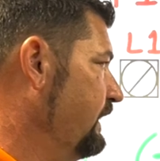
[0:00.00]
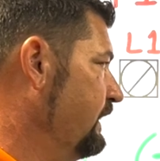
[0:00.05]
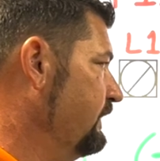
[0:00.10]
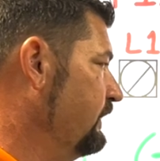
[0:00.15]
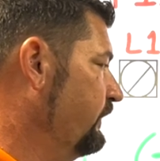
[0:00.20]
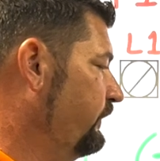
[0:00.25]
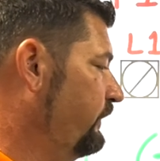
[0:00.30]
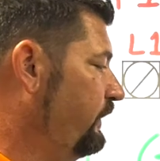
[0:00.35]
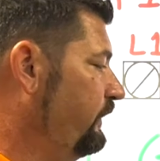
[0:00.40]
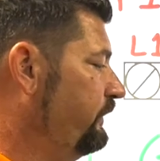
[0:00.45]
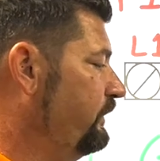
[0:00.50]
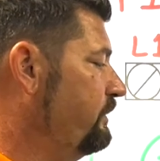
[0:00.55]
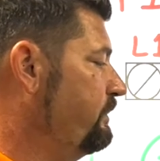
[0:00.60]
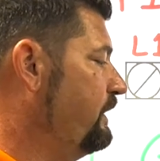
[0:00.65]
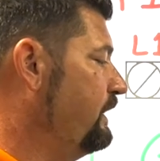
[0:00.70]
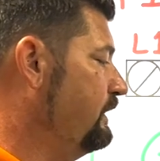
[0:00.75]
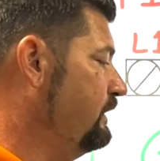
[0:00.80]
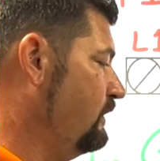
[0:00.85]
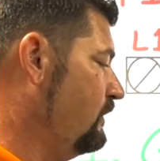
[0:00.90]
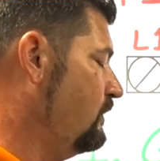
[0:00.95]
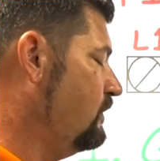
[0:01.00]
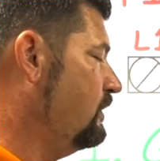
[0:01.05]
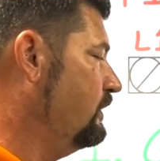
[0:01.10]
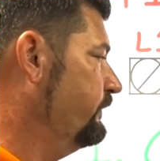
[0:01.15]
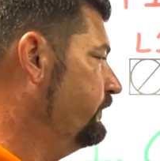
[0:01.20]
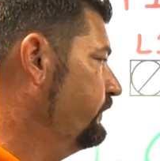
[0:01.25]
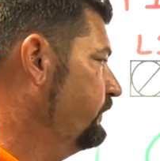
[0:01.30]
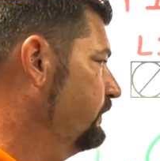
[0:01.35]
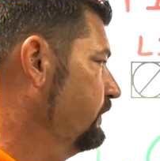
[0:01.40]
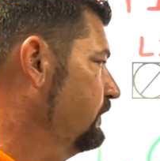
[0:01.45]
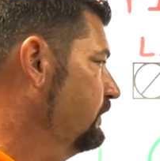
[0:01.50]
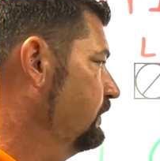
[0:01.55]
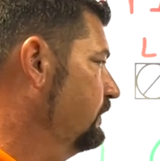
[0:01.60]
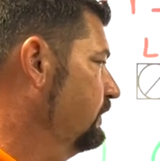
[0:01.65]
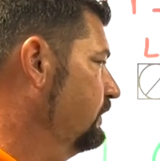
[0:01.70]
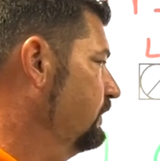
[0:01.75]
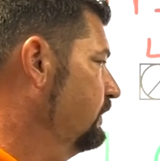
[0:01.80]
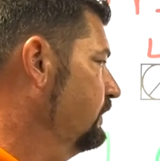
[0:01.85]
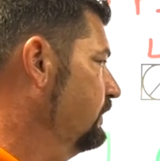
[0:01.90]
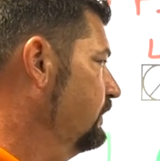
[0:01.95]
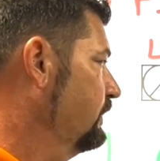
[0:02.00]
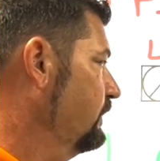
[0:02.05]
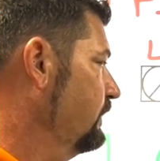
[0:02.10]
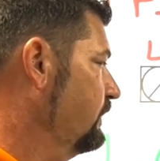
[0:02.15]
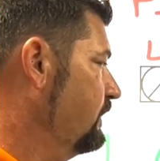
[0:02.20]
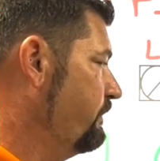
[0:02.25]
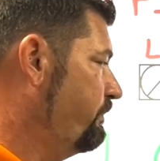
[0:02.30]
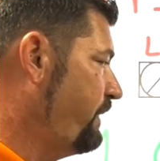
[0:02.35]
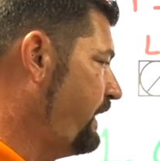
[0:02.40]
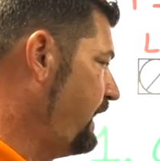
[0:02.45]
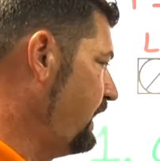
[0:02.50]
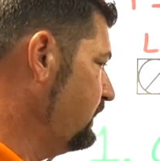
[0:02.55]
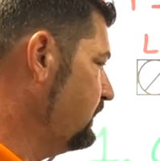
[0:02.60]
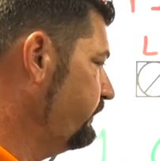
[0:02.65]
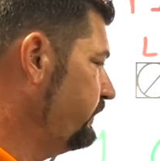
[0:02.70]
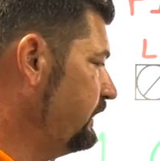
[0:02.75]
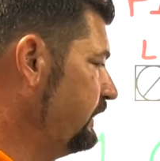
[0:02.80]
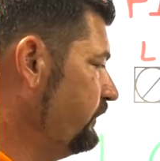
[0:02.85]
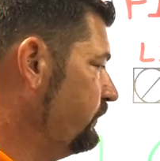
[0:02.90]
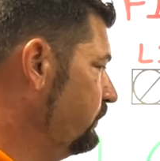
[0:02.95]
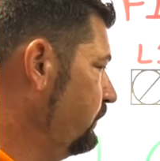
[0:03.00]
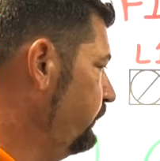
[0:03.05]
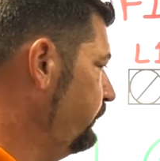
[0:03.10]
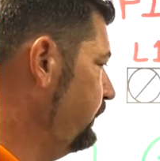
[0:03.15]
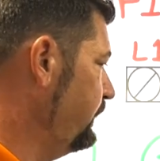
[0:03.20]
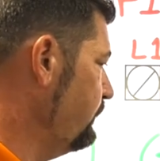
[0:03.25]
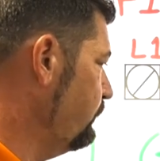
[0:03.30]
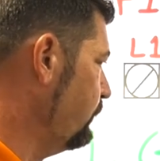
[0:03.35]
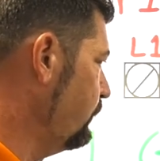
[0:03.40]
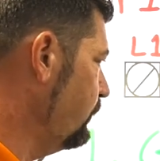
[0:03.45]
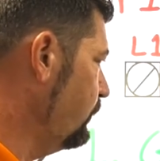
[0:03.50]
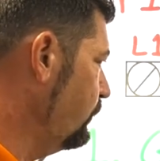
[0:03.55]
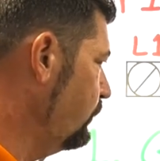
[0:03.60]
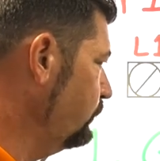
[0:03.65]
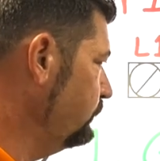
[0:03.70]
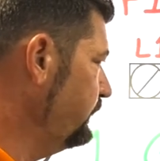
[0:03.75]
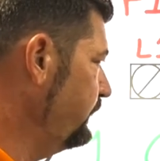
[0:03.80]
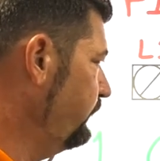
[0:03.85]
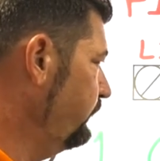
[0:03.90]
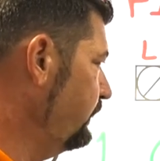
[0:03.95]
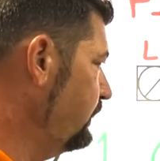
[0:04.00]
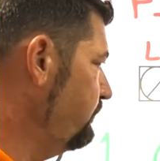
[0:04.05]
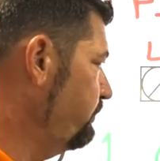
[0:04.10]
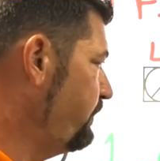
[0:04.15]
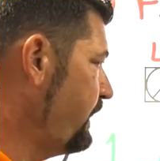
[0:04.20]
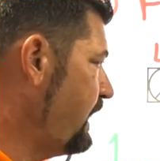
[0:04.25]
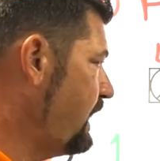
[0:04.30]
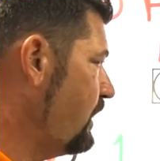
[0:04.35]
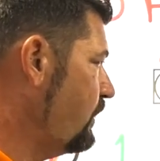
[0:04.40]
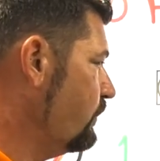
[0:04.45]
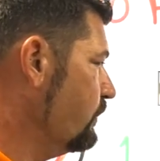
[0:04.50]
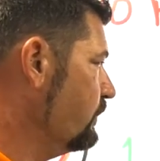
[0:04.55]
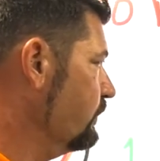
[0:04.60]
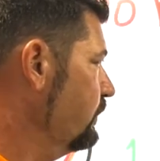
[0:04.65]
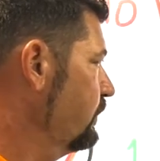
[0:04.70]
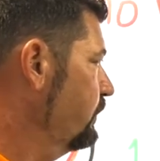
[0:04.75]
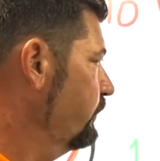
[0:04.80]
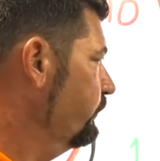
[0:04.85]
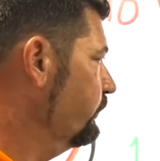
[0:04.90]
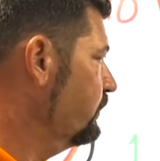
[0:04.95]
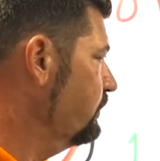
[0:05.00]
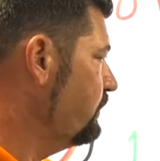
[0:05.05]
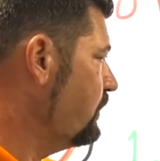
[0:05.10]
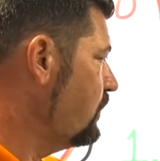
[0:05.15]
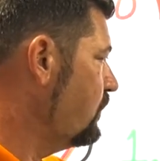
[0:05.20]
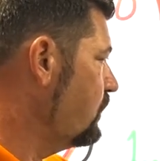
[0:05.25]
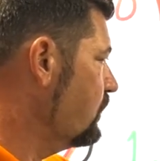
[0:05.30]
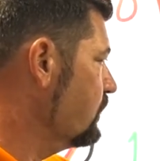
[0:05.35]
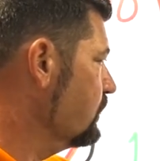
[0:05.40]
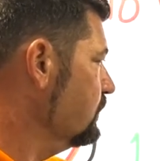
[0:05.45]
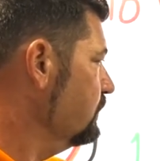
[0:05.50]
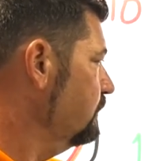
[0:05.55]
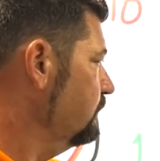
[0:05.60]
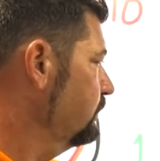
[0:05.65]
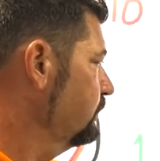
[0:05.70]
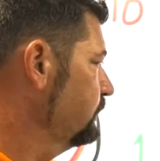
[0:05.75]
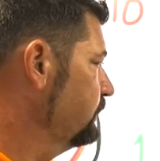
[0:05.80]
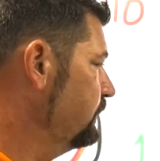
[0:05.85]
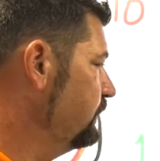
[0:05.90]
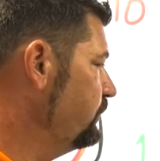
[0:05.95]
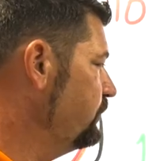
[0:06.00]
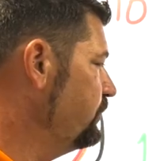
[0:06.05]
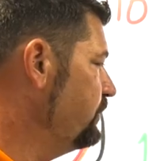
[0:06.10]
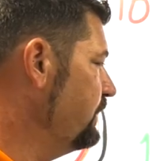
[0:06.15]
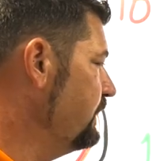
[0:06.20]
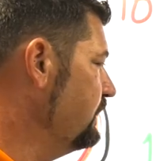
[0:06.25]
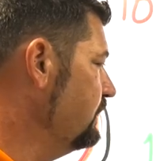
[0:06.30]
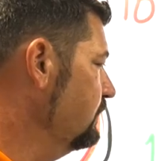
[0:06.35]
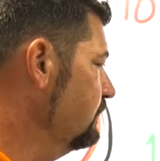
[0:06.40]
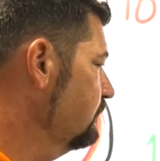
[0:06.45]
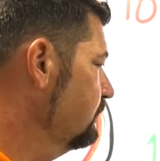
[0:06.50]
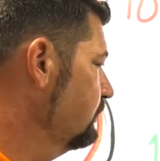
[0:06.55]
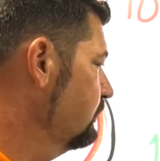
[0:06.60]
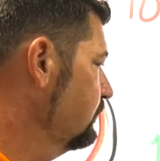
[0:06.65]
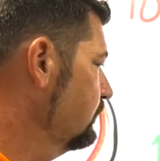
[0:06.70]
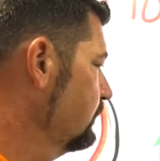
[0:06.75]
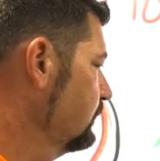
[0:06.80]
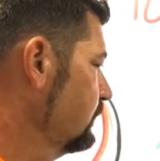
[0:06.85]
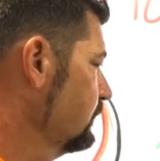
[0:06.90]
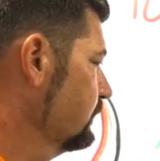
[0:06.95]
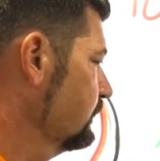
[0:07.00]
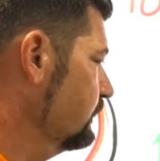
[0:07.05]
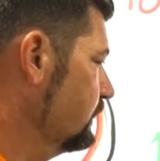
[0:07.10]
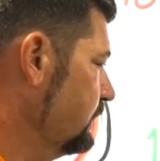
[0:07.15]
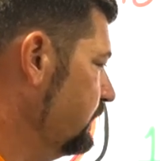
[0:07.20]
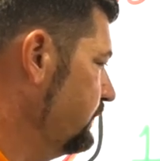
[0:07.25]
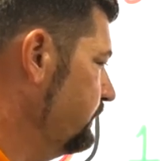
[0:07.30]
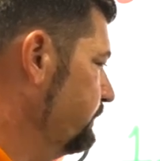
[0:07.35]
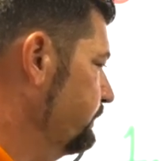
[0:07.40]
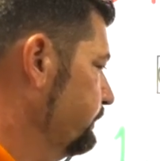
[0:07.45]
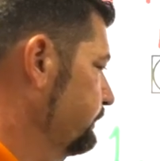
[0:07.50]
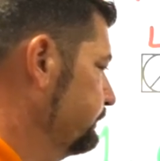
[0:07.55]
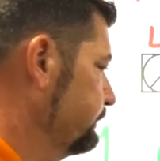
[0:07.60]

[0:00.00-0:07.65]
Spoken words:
and the system in off, the path of electricity will only send power from R to G, right?